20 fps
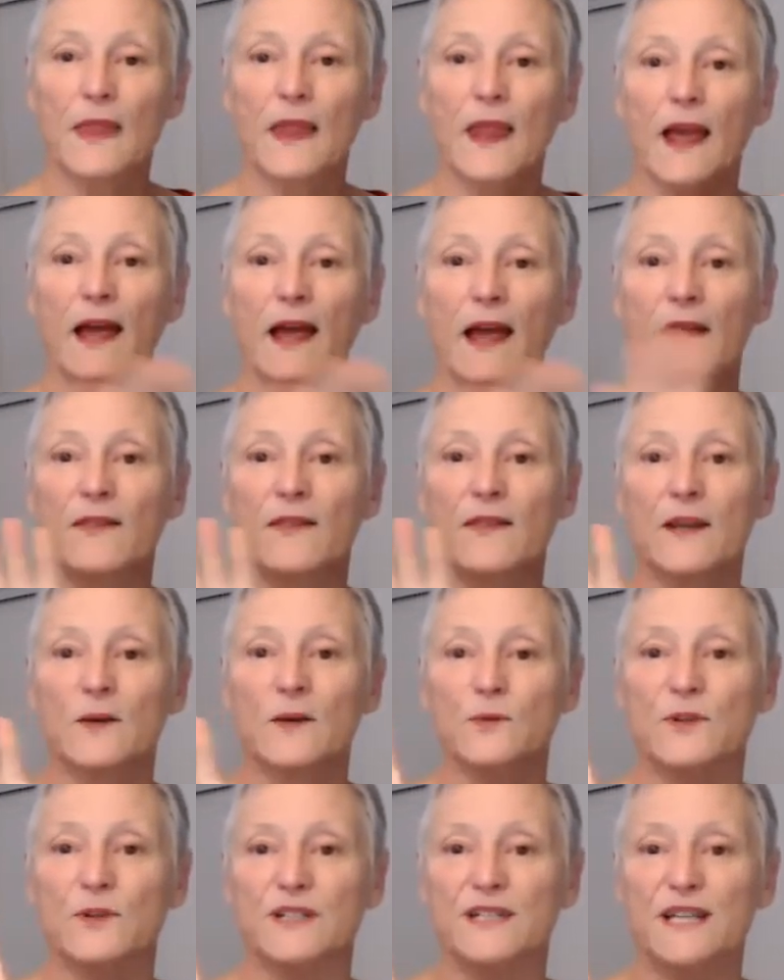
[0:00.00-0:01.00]
and then
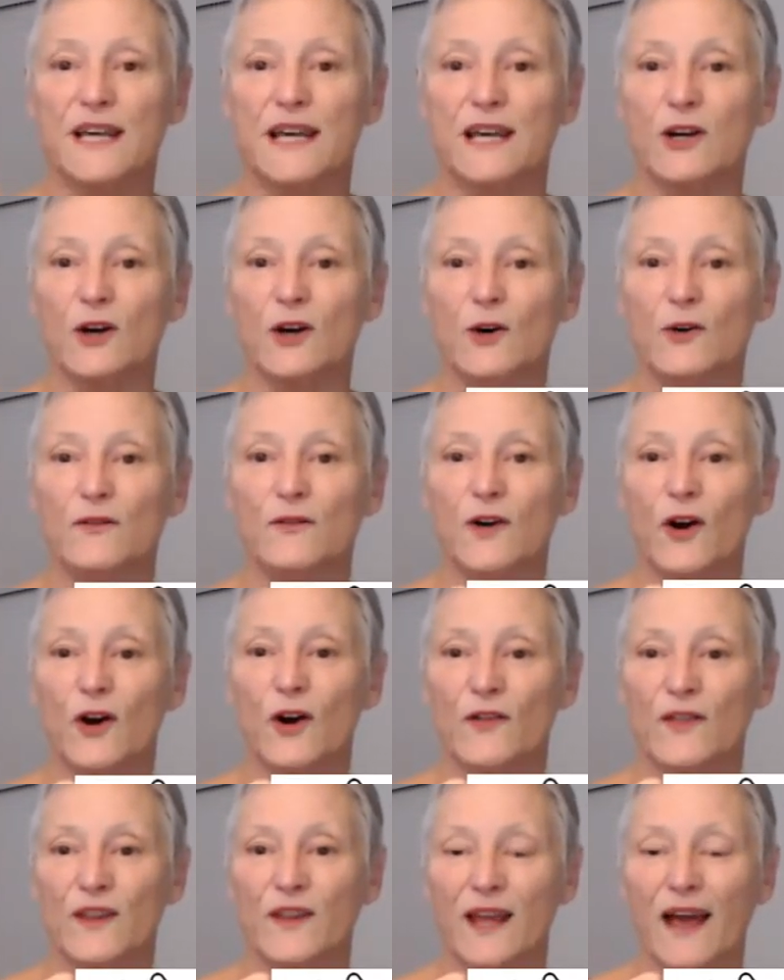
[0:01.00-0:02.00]
we take over
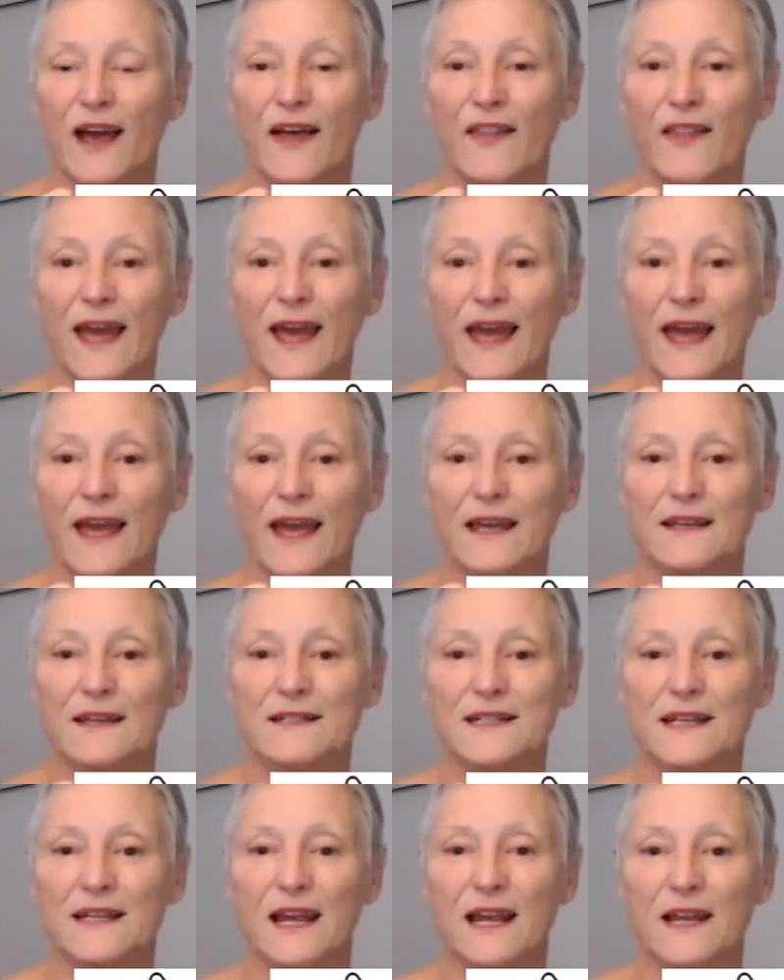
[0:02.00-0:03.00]
on the other
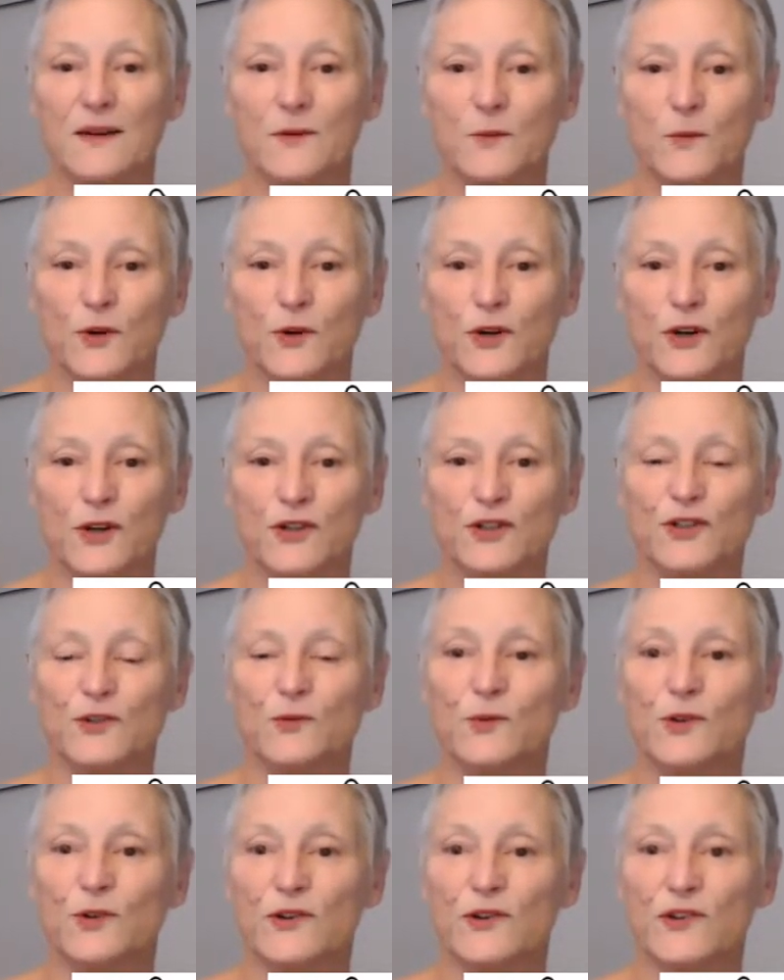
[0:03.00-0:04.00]
hand and work
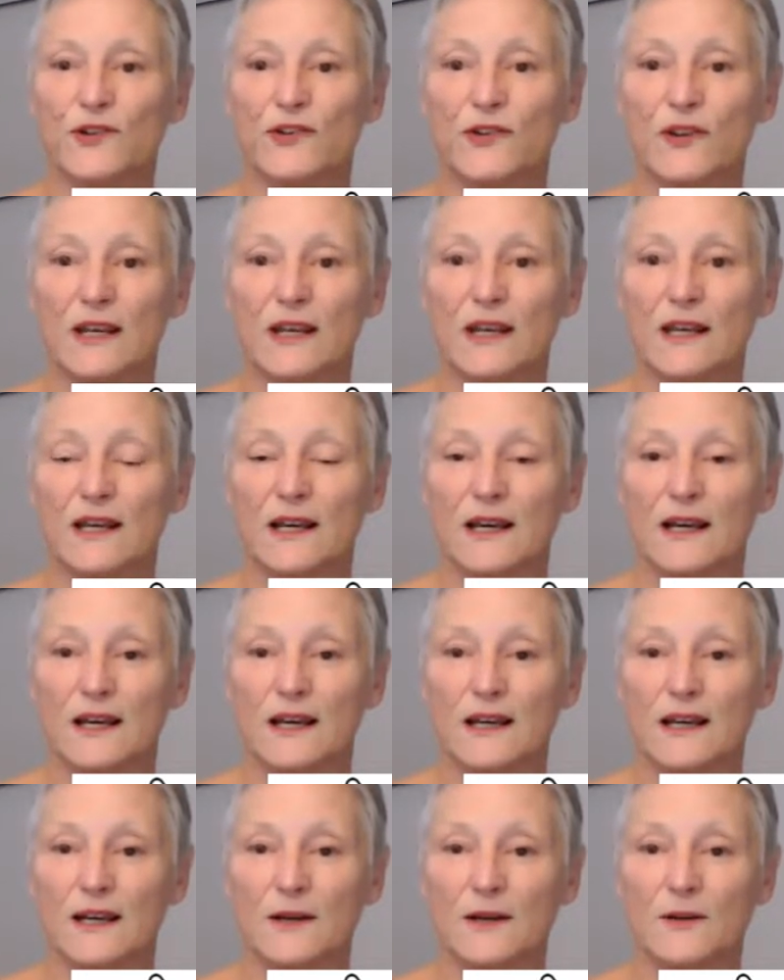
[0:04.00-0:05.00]
towards the
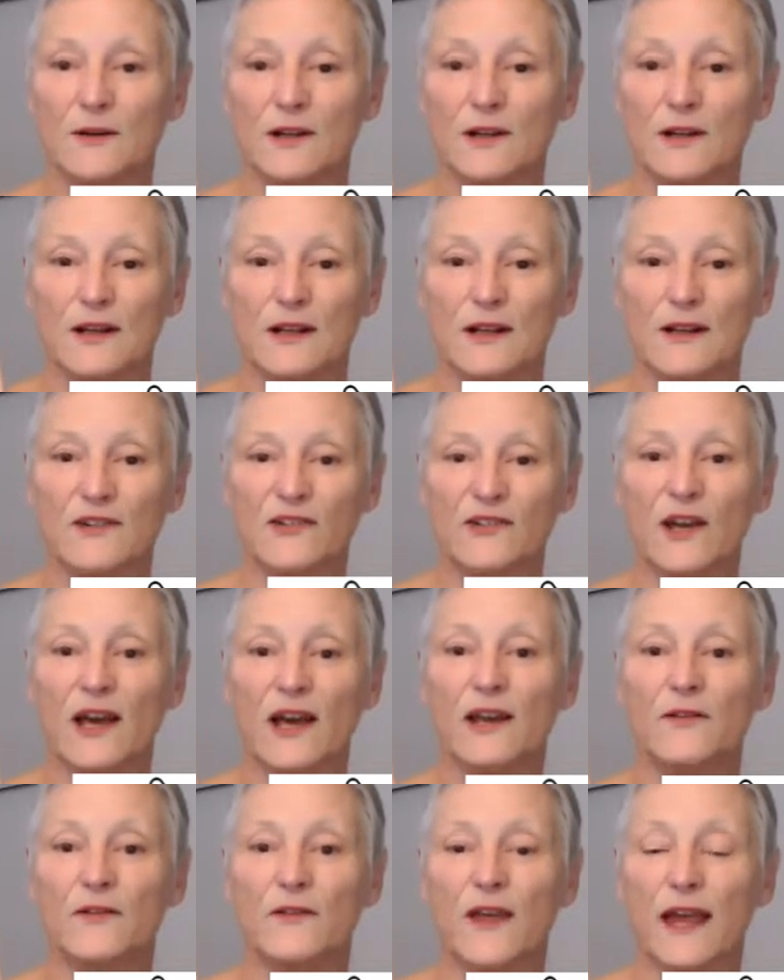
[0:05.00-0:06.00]

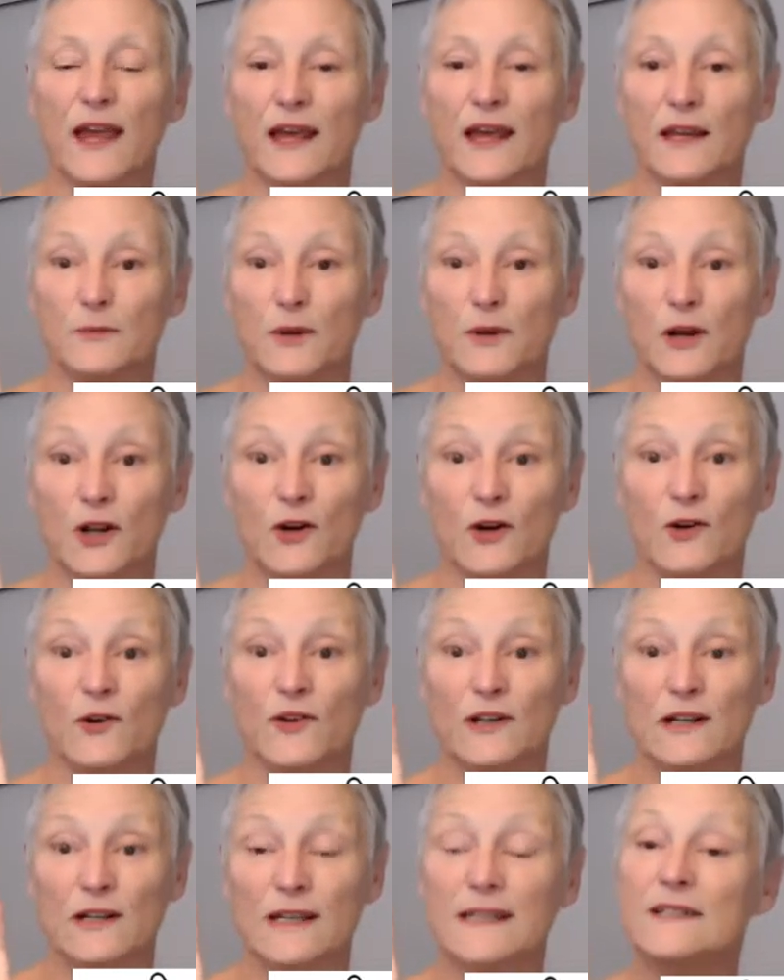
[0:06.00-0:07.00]
side of the hand below
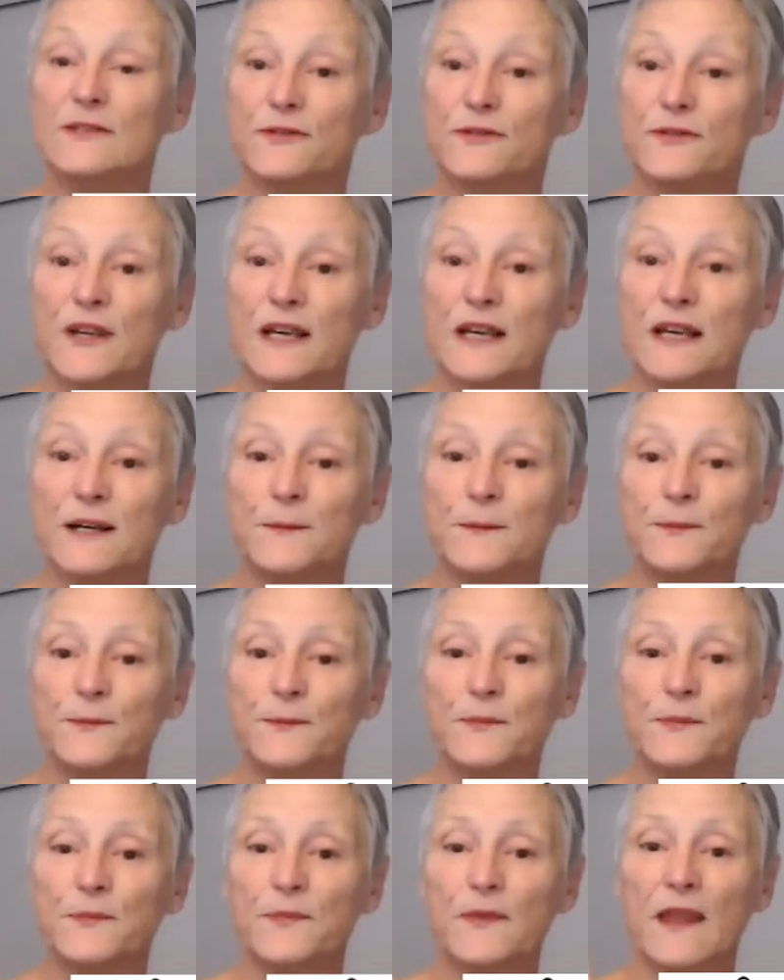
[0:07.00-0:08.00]
the little finger.
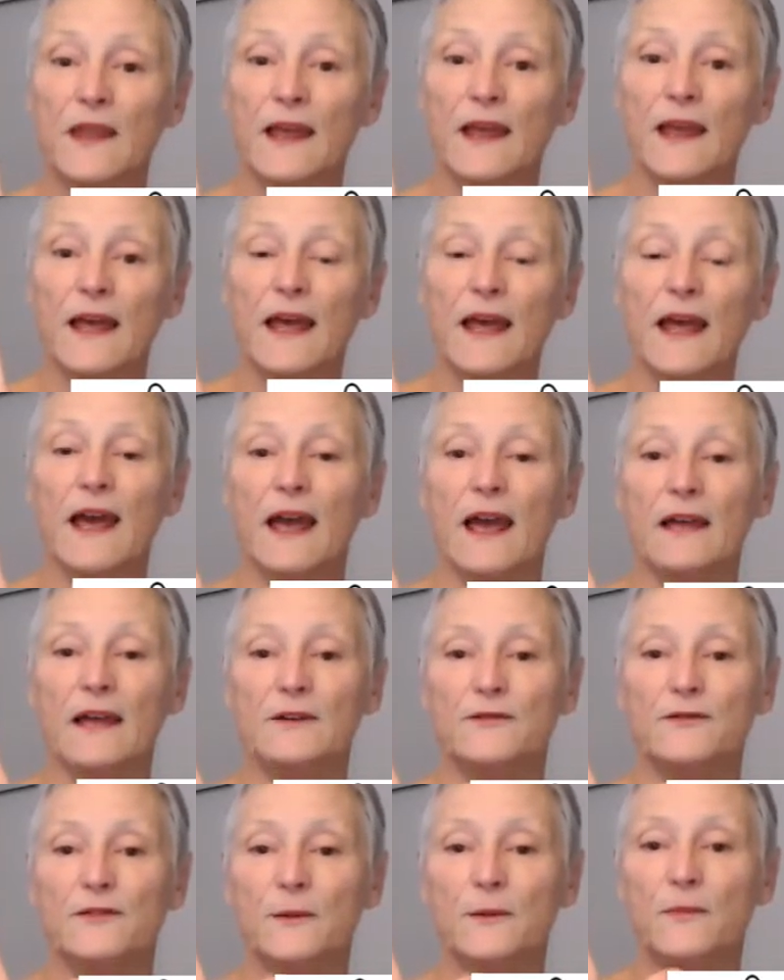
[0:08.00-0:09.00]
And
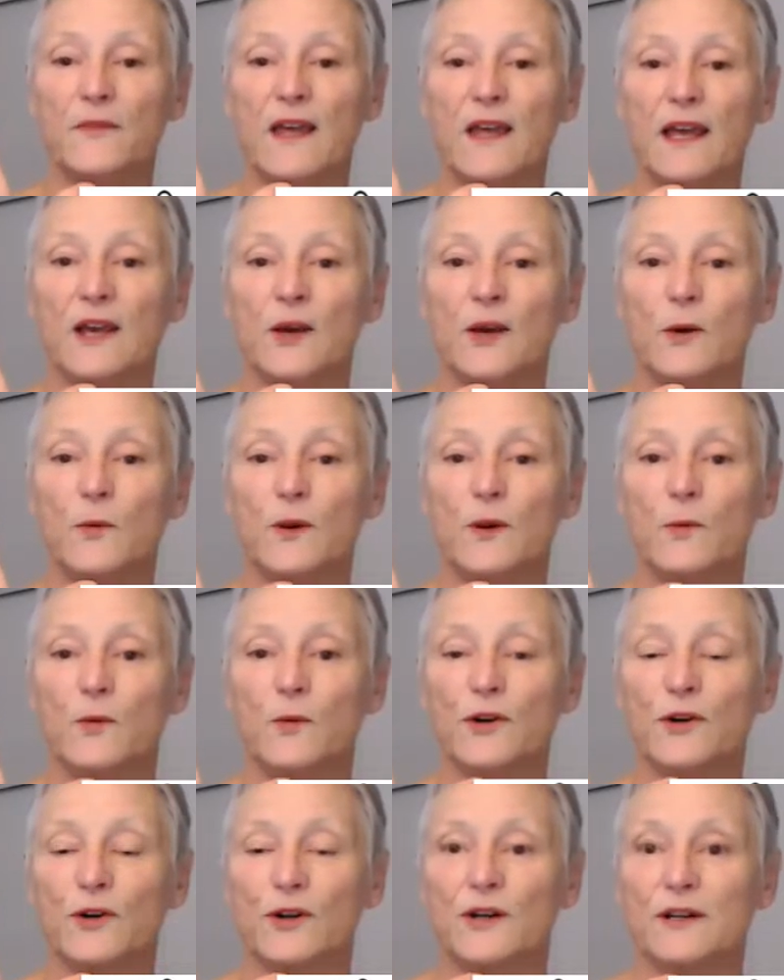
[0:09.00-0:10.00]
from there, we
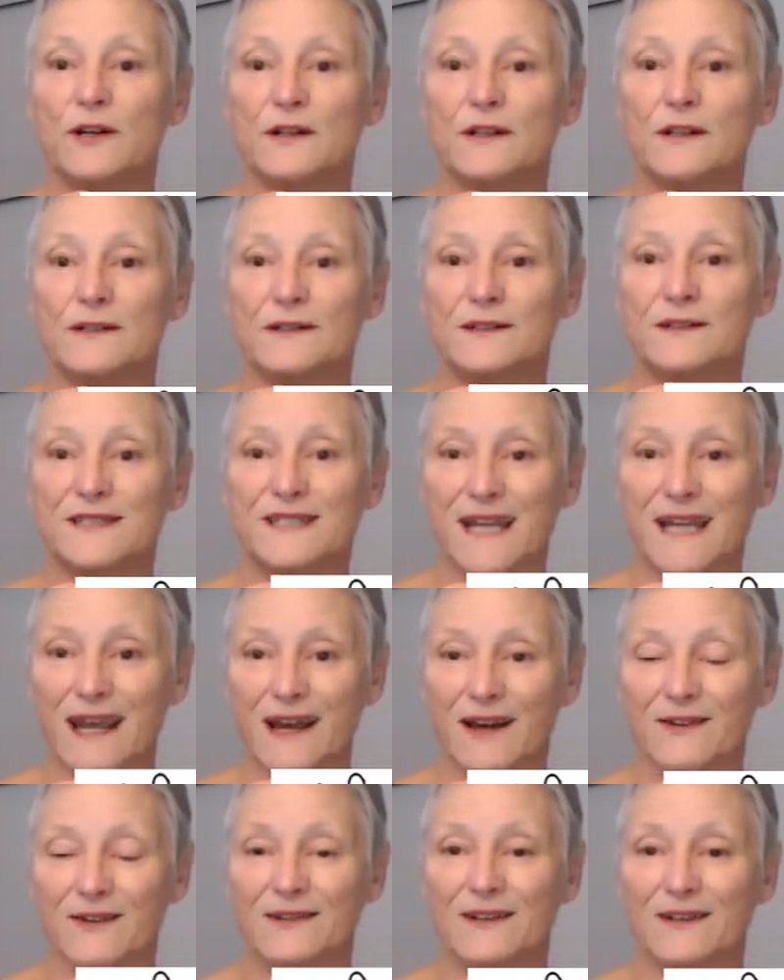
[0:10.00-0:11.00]
work
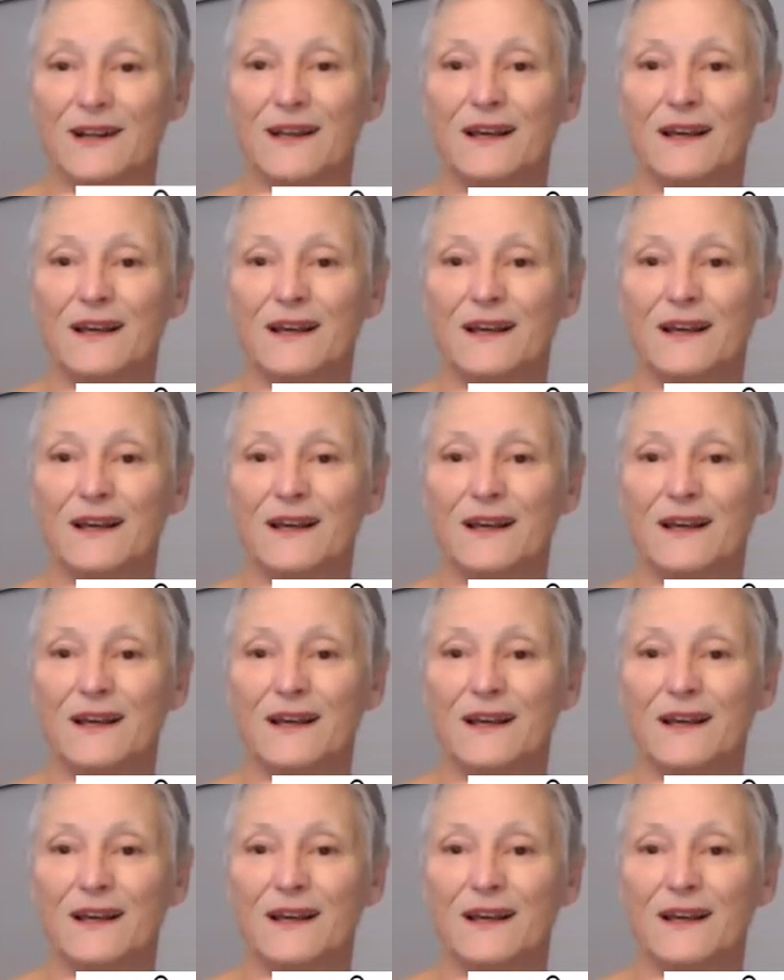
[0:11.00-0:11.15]
down